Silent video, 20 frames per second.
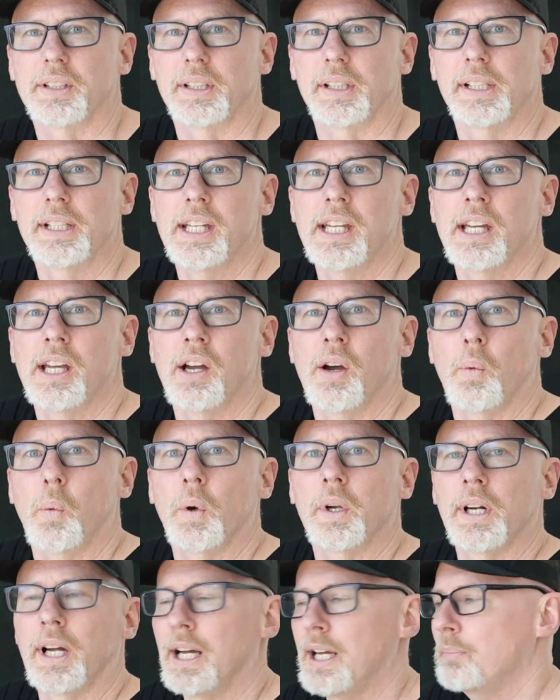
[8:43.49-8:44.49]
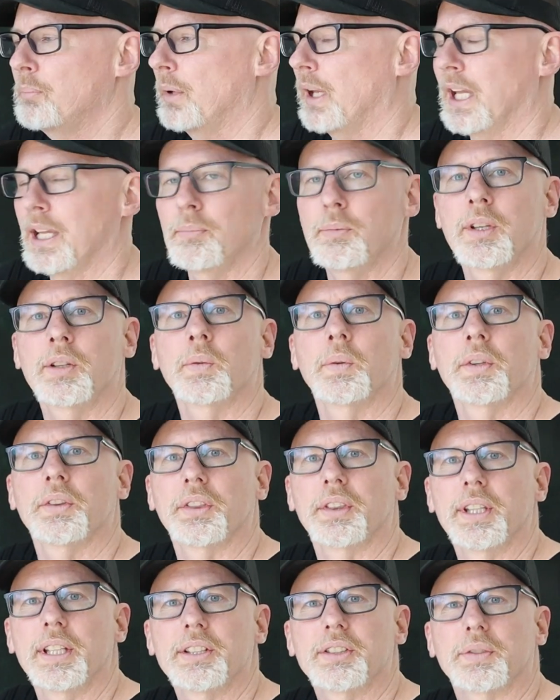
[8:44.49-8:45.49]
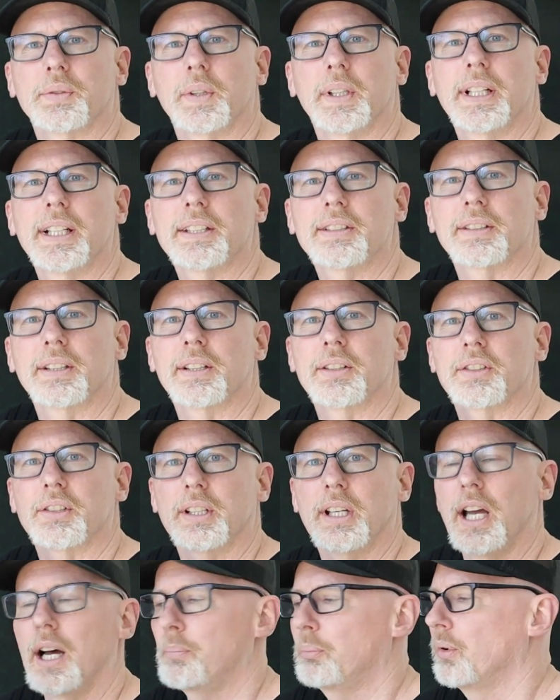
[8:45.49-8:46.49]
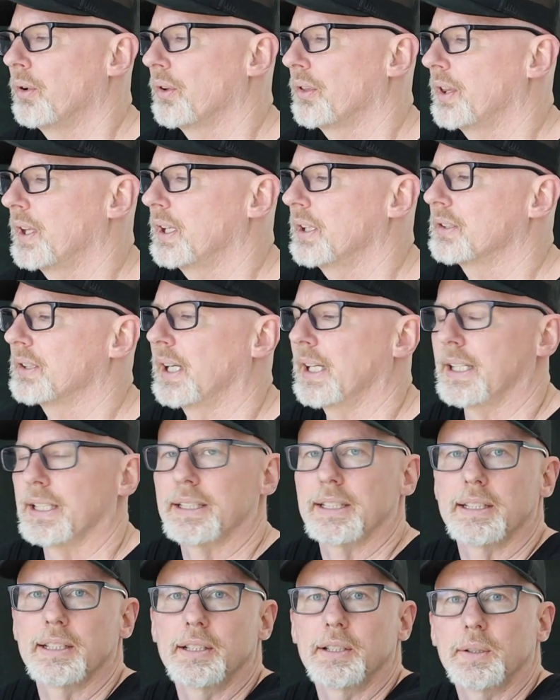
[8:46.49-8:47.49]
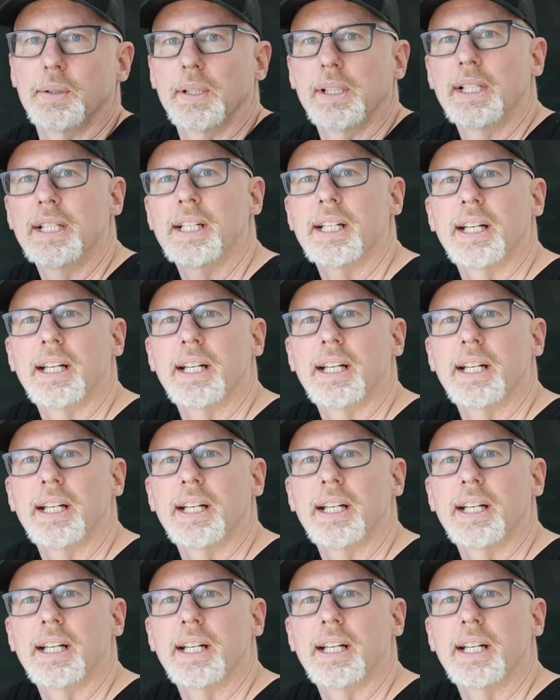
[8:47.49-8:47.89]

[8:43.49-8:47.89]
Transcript: it. When I'm aiming with this rest, there's a couple of things I can do.